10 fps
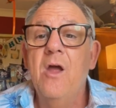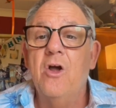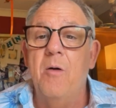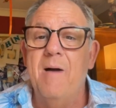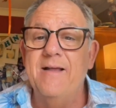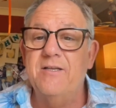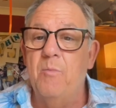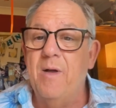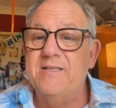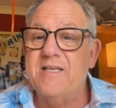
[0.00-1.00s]
Got mine
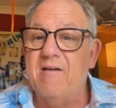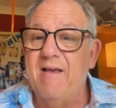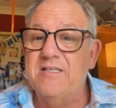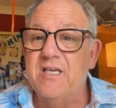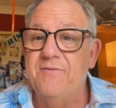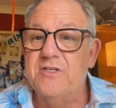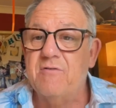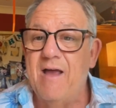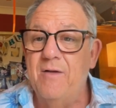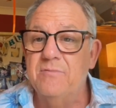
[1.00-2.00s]
done Wednesday. Great service of
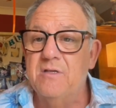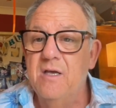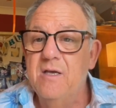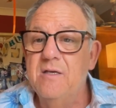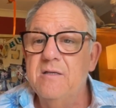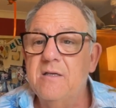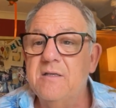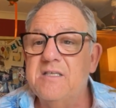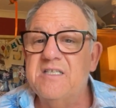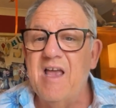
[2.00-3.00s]
crowns.
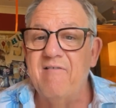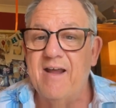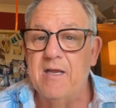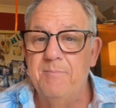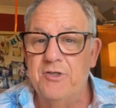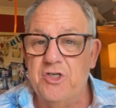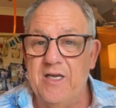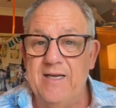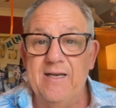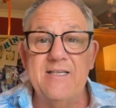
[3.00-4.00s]
CEREC
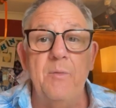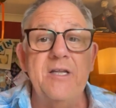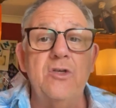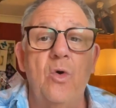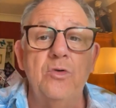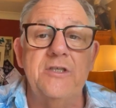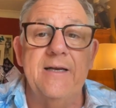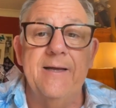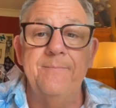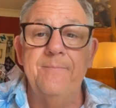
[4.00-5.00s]
machine. Is that what it's called,
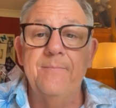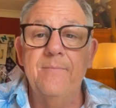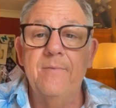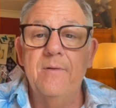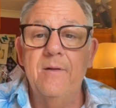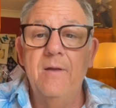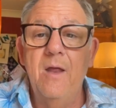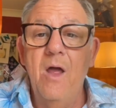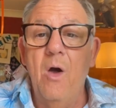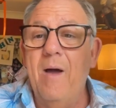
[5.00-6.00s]
Gillian?
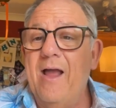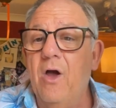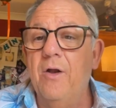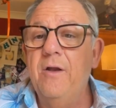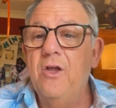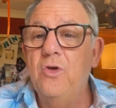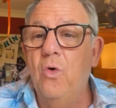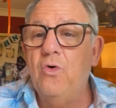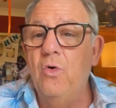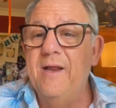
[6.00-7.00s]
Oh, hang on.
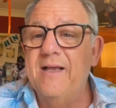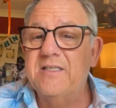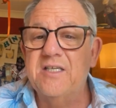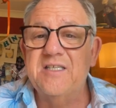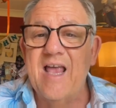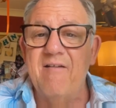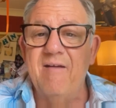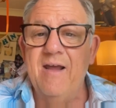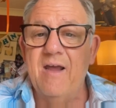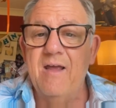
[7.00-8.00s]
You're calling it a
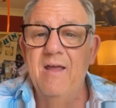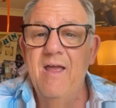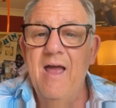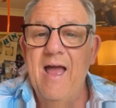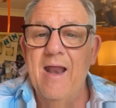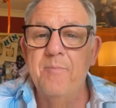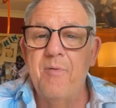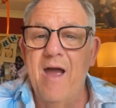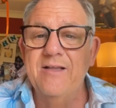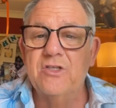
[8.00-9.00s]
CEREC, and
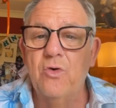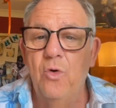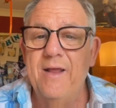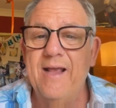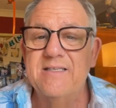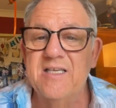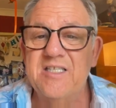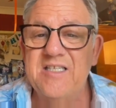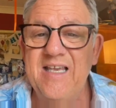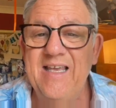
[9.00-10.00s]
Brian's calling it a
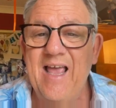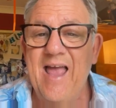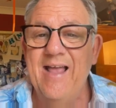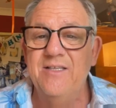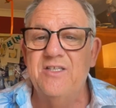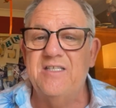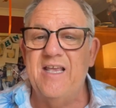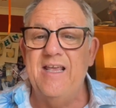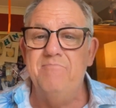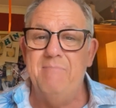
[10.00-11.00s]

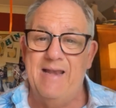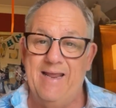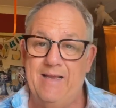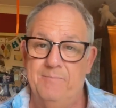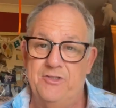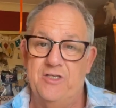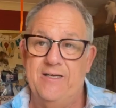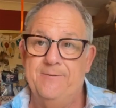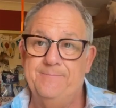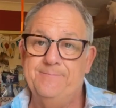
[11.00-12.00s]
CNC milling
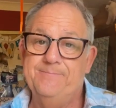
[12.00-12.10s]
machine.